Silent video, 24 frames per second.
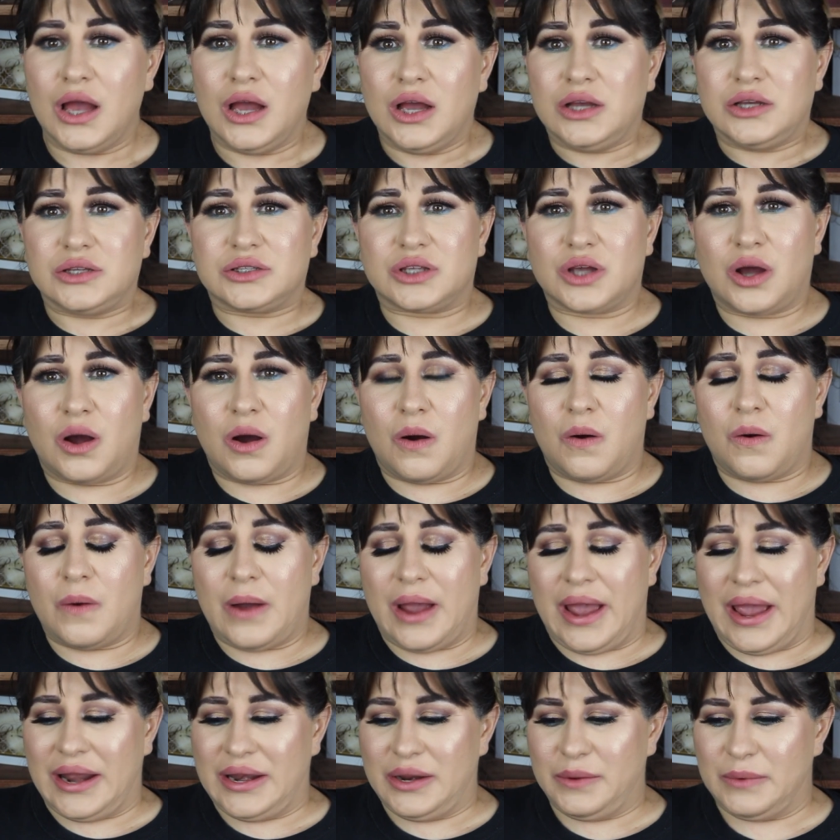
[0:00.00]
So
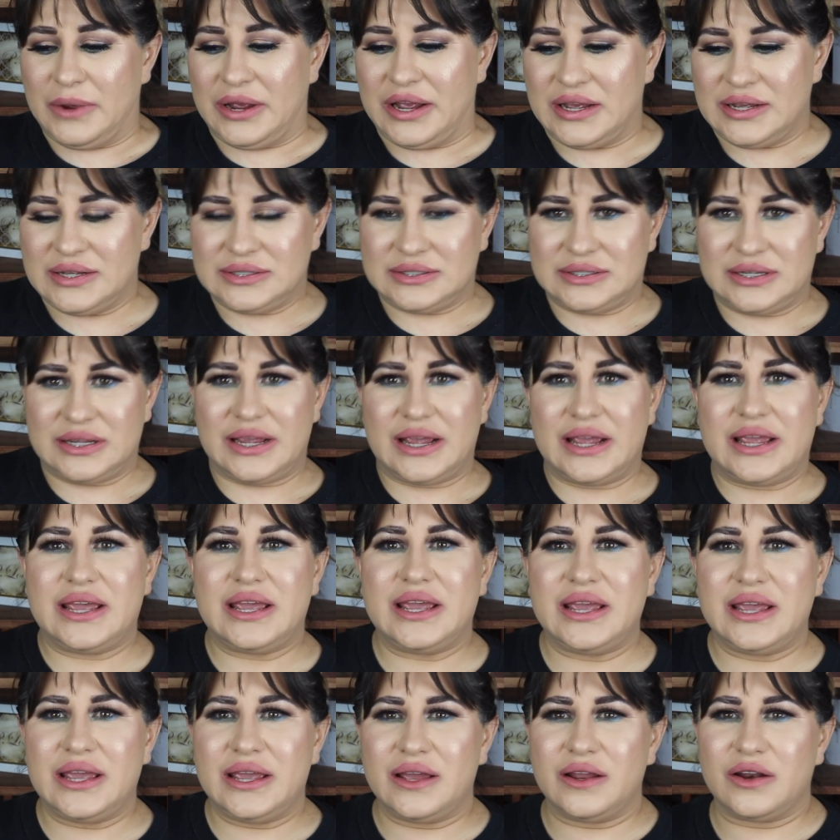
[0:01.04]

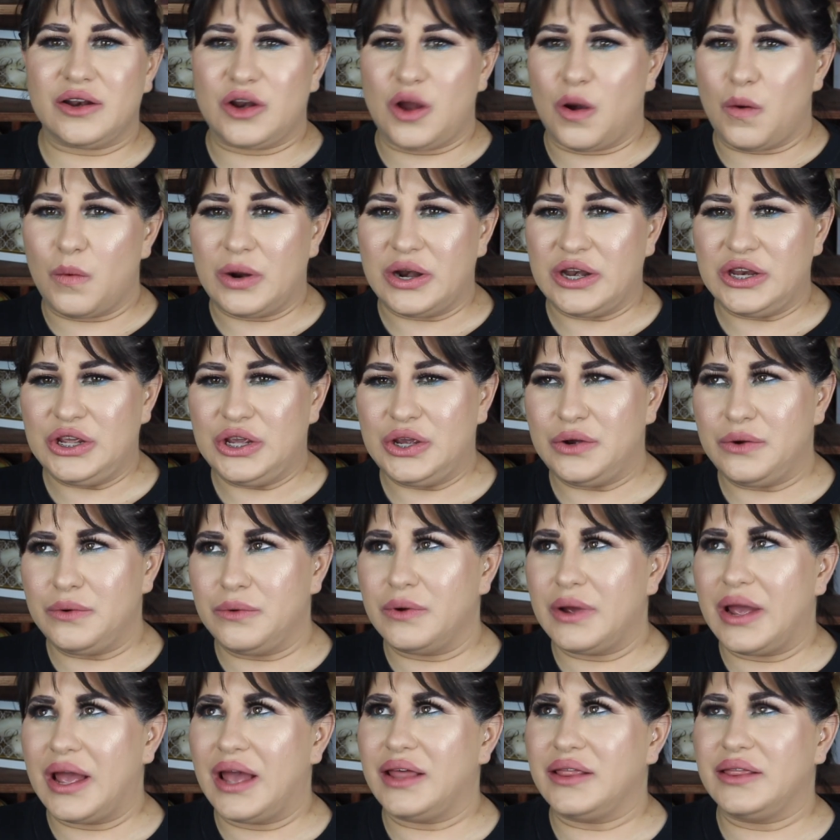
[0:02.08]
anyways, no one
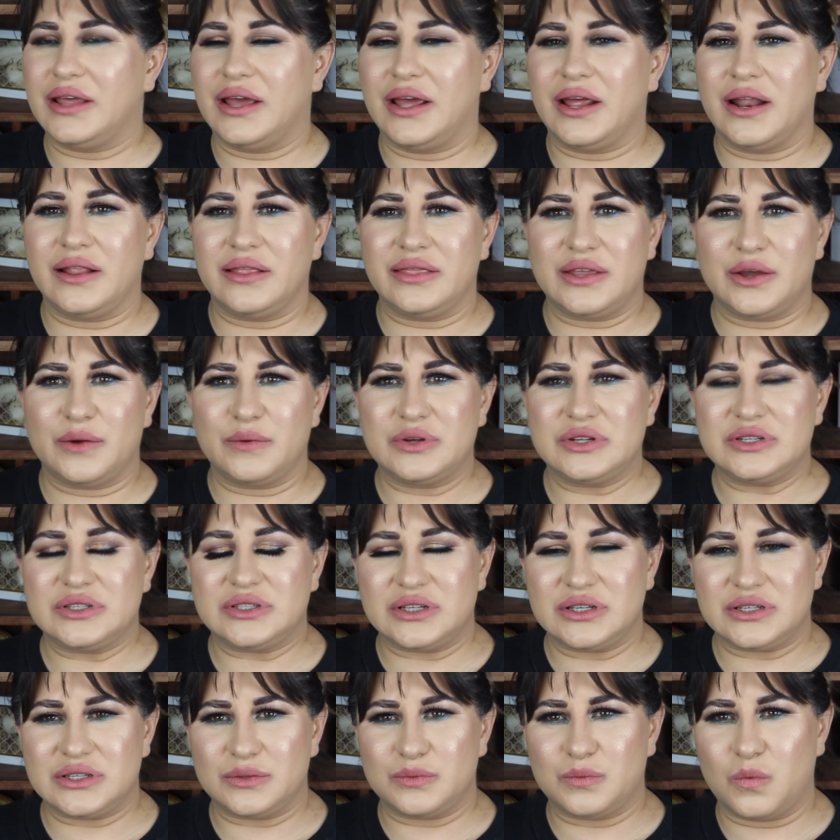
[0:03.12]
knew. And then there was
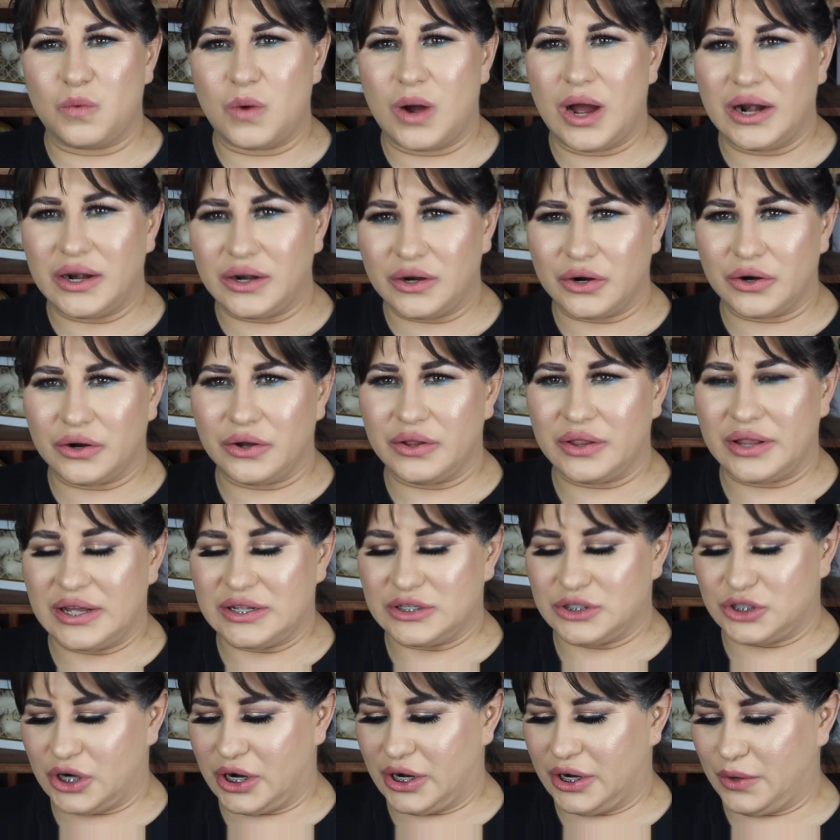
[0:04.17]
this one girl that
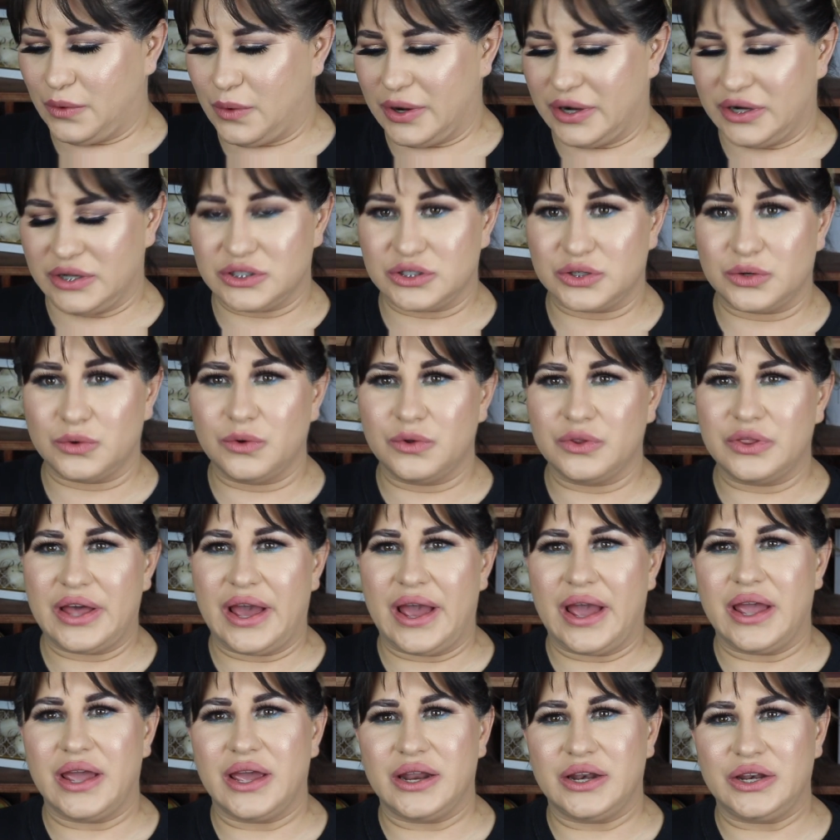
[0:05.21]
started going to school
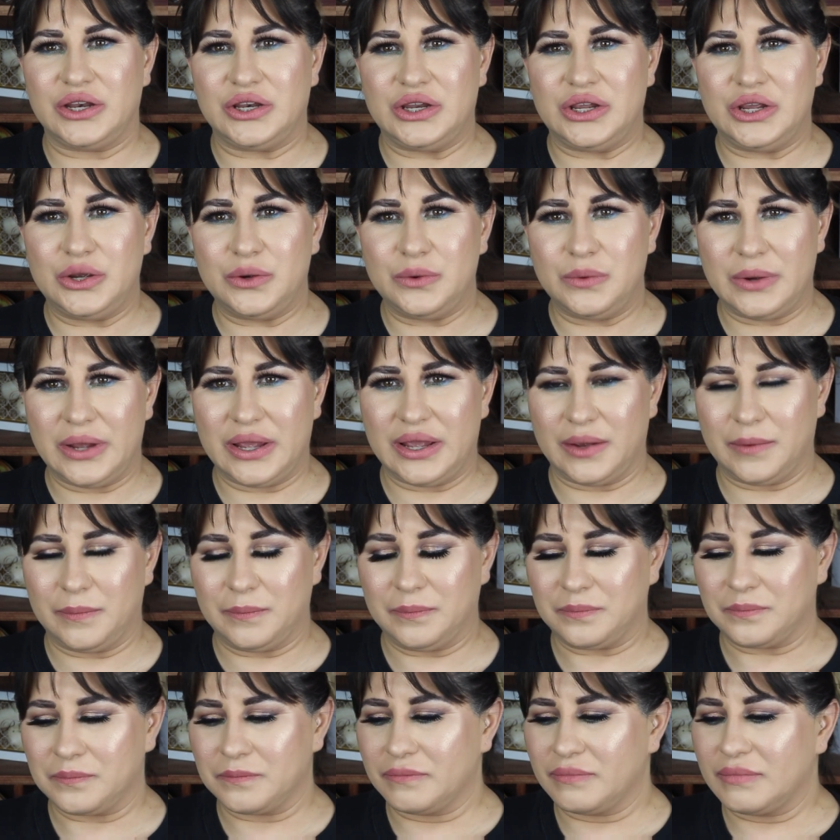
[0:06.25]
that had knew him
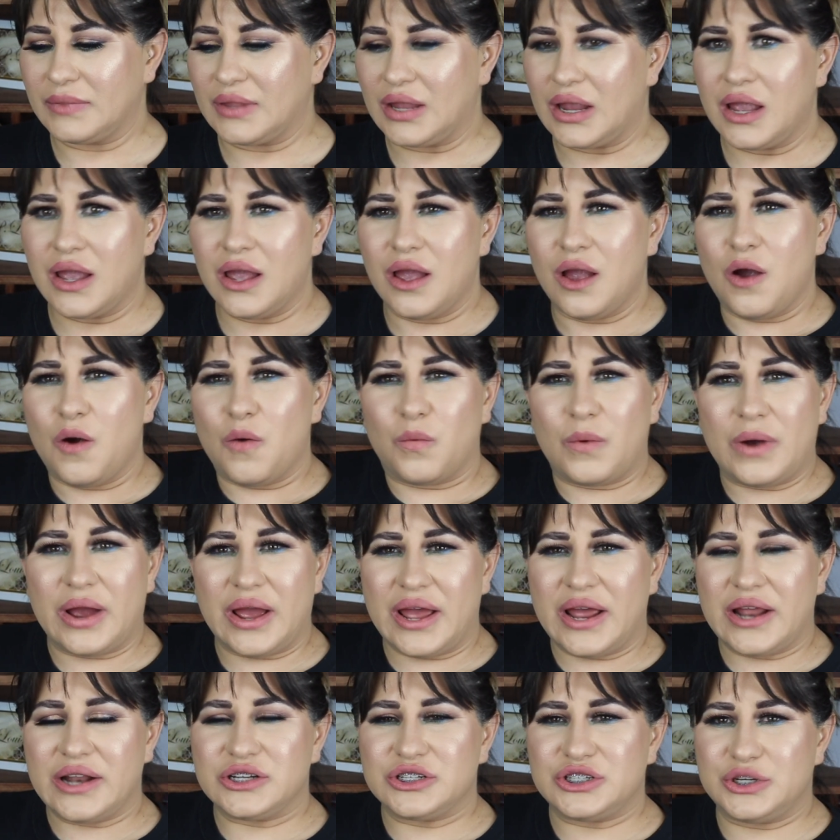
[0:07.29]

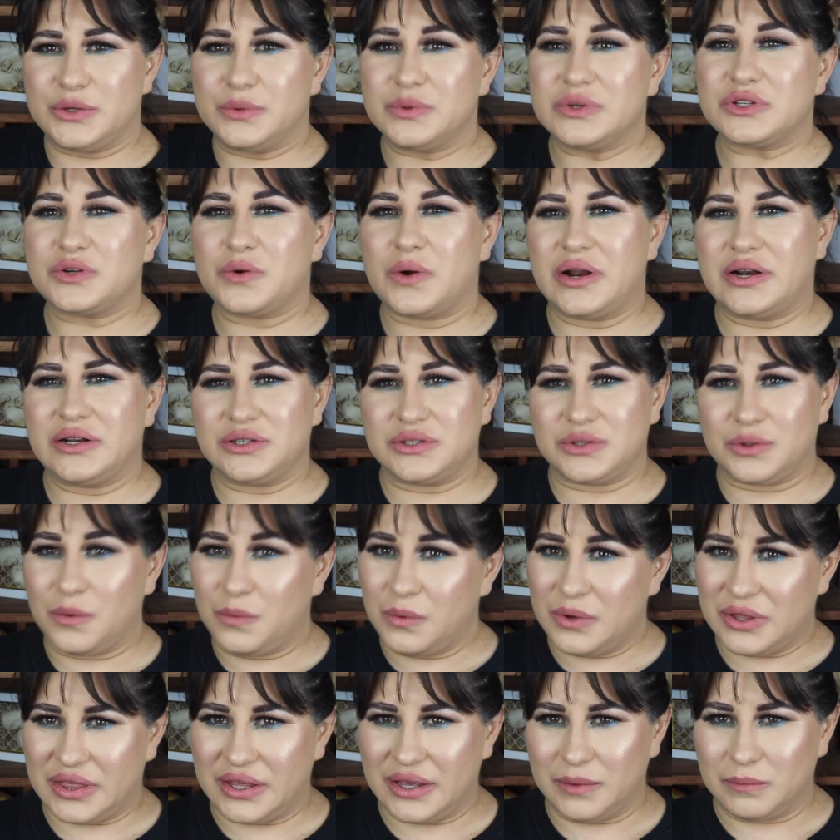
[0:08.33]
when she was going to school
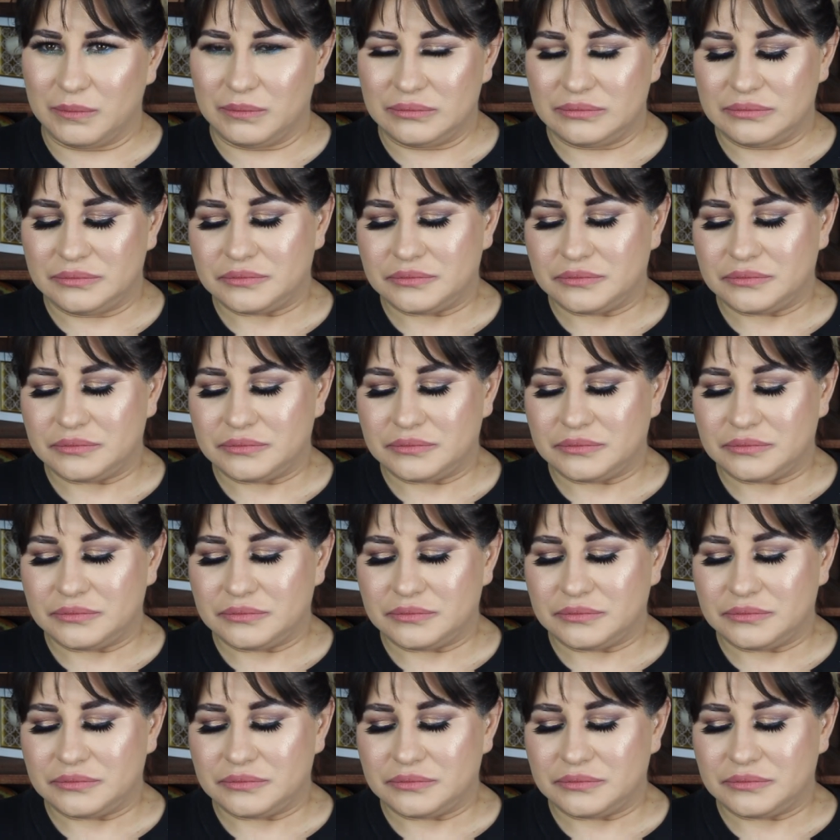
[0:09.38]
with him.